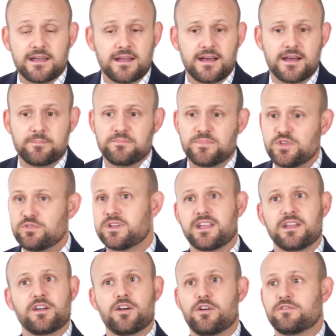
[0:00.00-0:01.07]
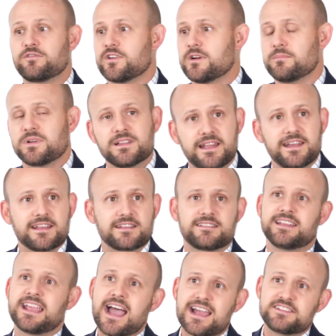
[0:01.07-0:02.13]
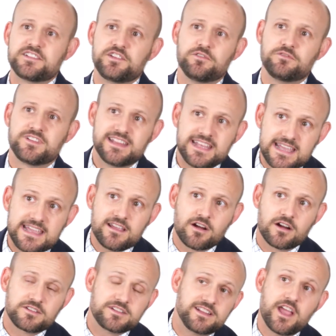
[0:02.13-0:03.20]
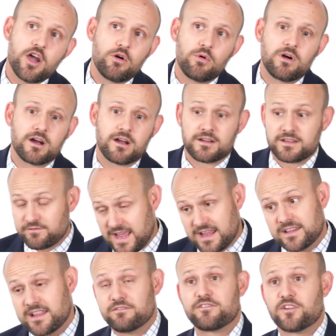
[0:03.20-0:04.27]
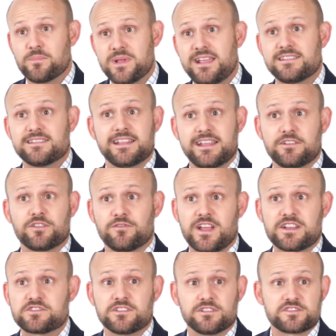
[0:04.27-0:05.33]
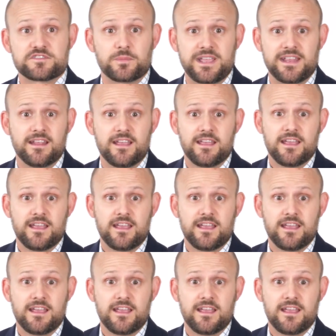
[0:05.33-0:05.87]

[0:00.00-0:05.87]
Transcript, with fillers: Um, you can go from clinic to the ICU to the ER to the OR, and then for me to the interventional suite,